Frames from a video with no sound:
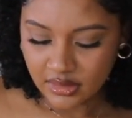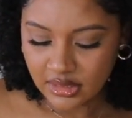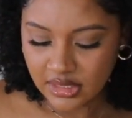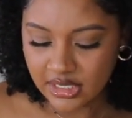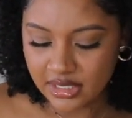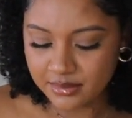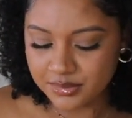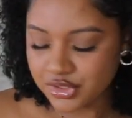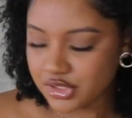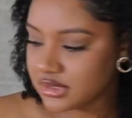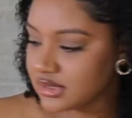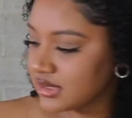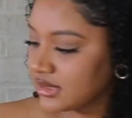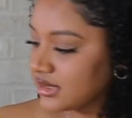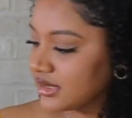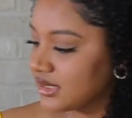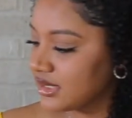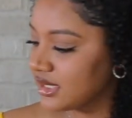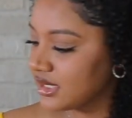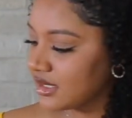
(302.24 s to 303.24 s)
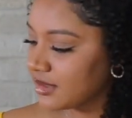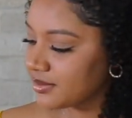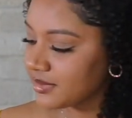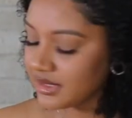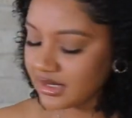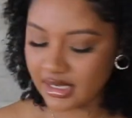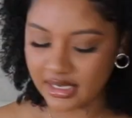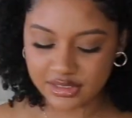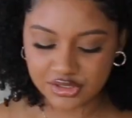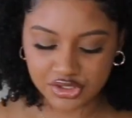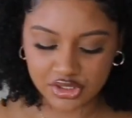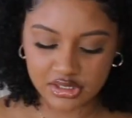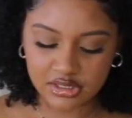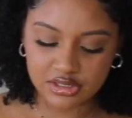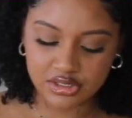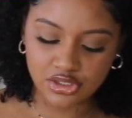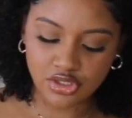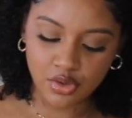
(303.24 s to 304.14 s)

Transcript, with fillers: I'm just cleaning up the edges.